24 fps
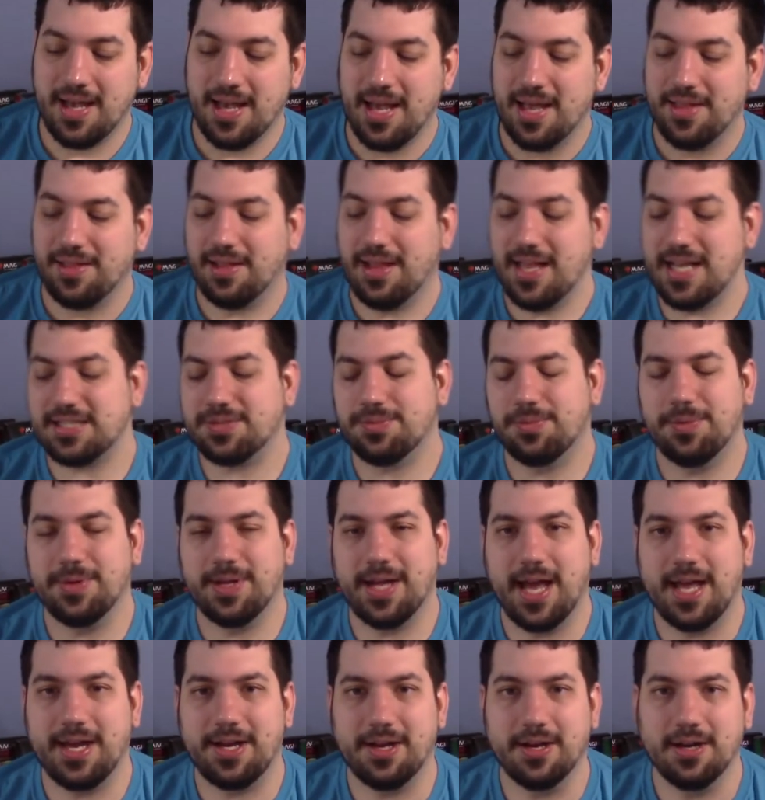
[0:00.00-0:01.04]
The last one we
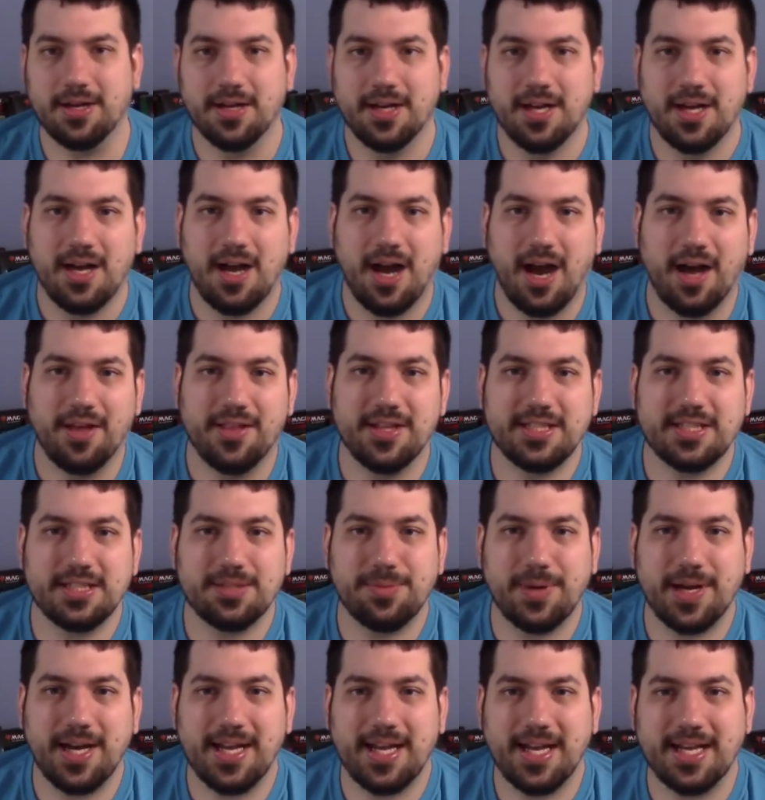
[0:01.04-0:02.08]
got here, this is
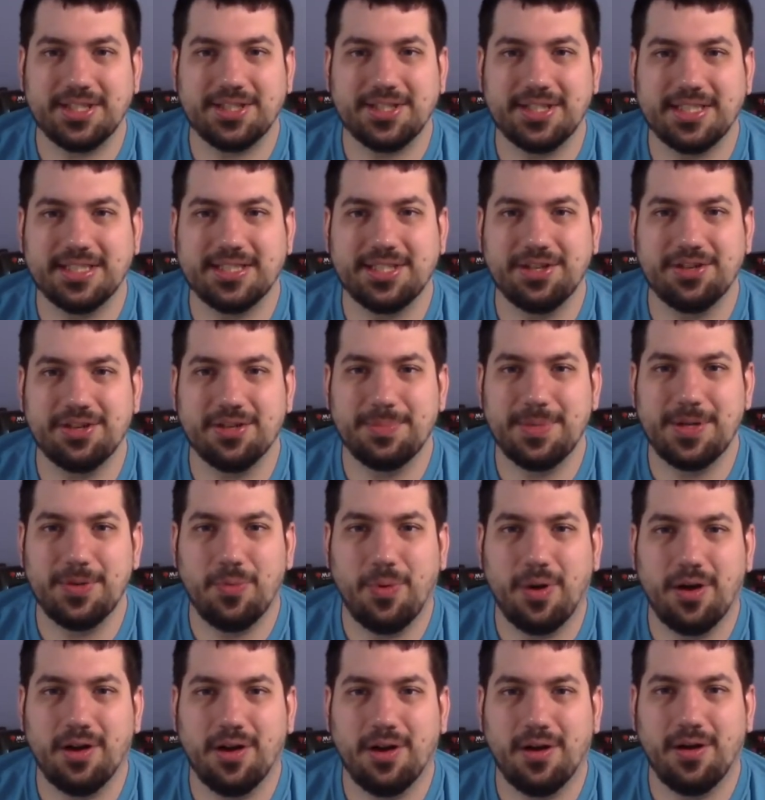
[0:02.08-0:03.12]
what I actually consider to be
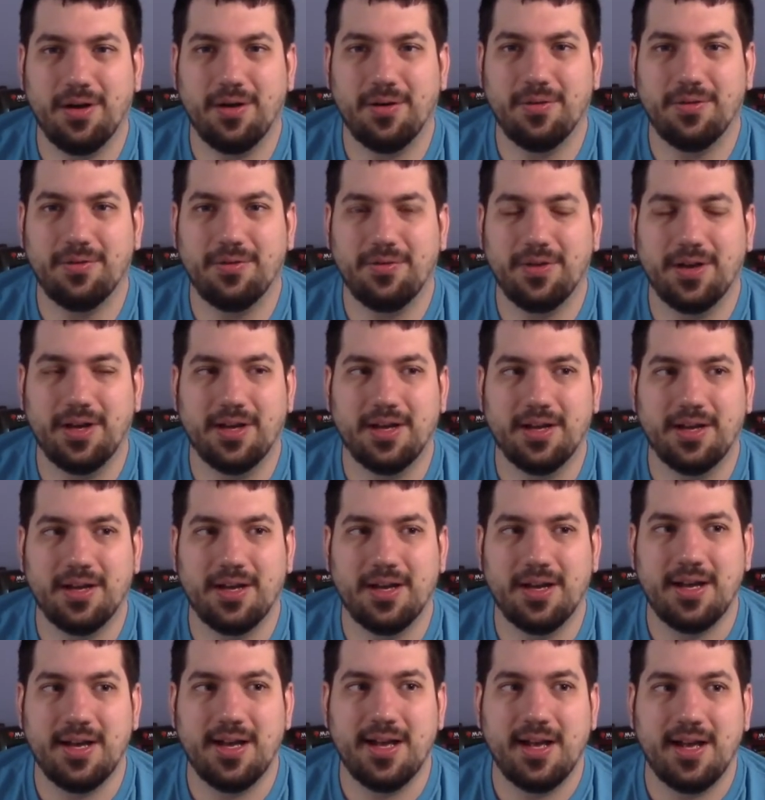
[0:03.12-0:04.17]
one of
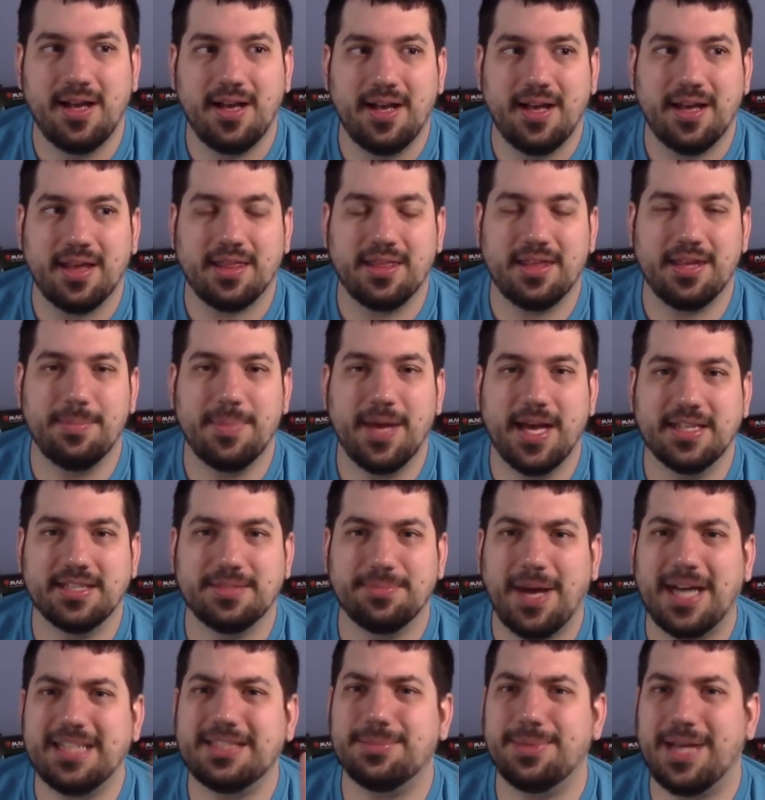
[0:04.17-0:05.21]
the best,
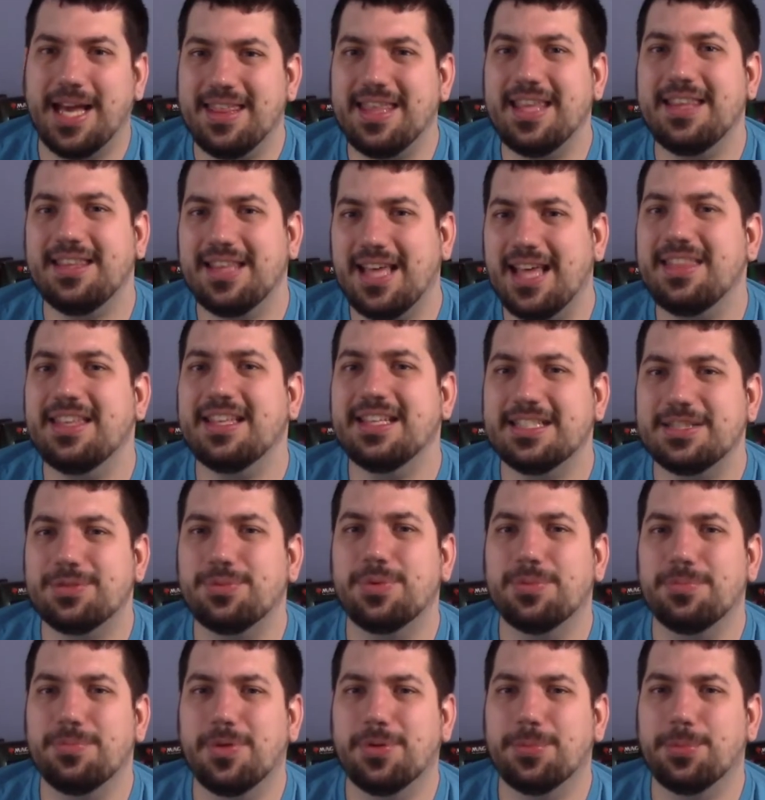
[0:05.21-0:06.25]
possibly, I think this
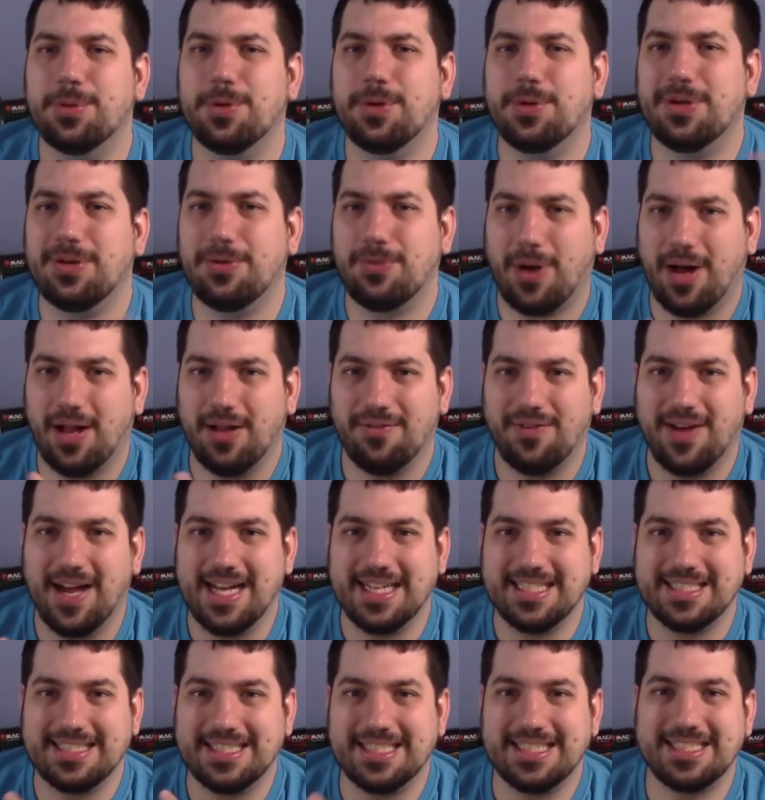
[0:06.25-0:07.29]
one would qualify
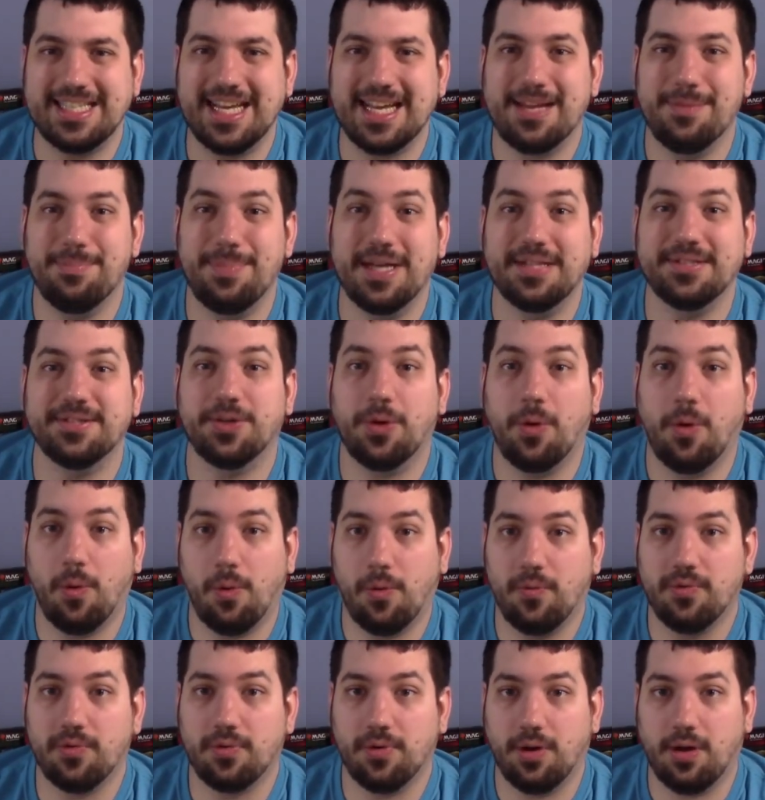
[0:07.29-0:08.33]
as the second best
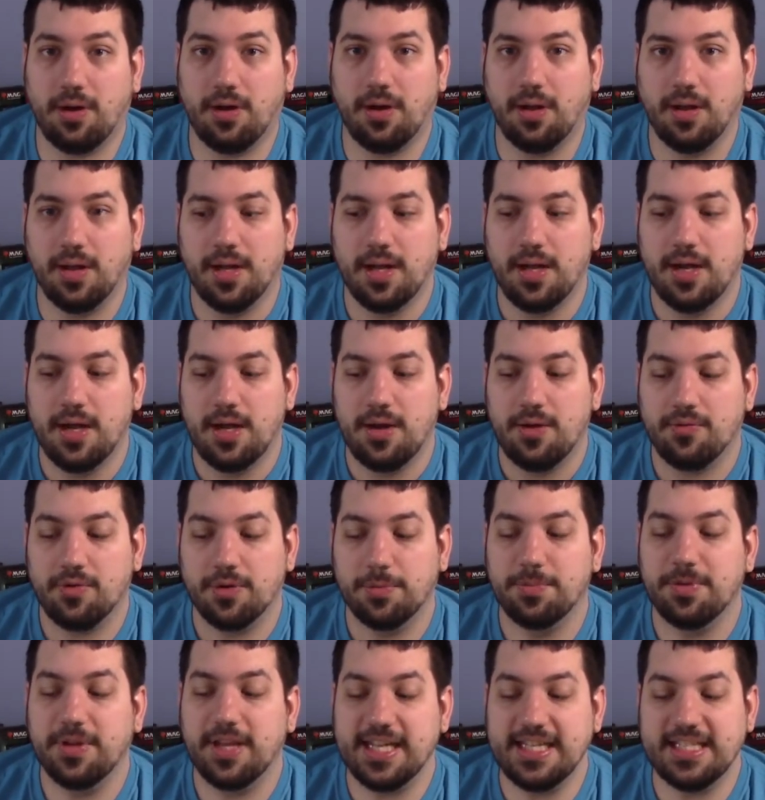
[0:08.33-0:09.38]
overall
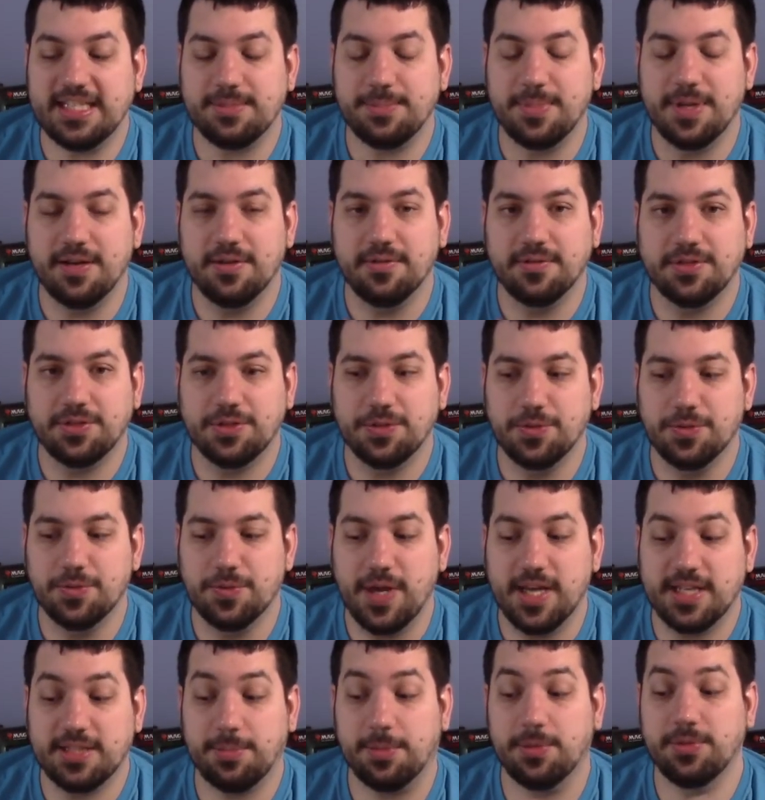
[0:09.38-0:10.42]
replacement to
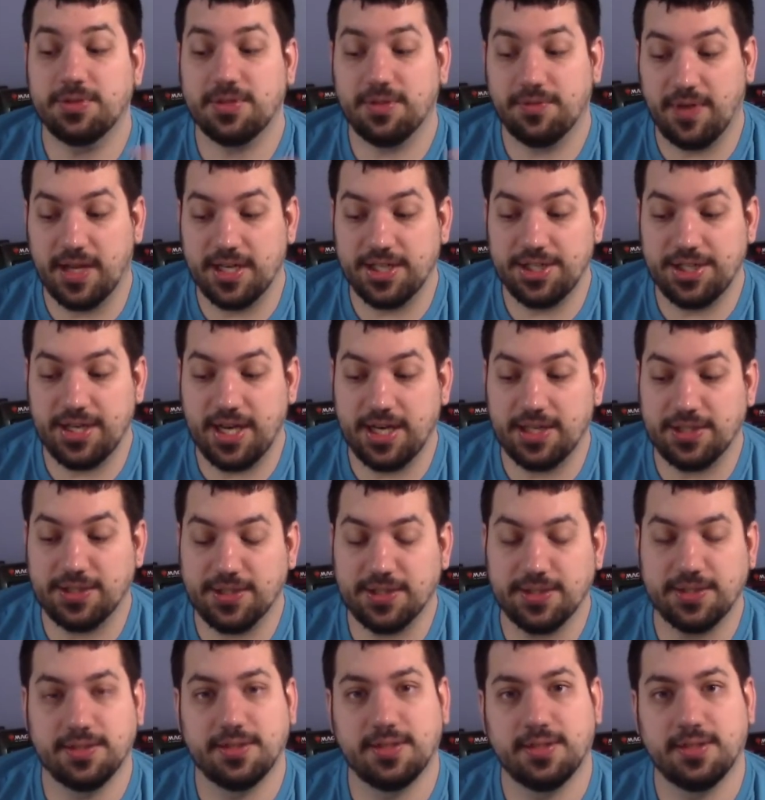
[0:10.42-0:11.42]
Explosive Vegetation.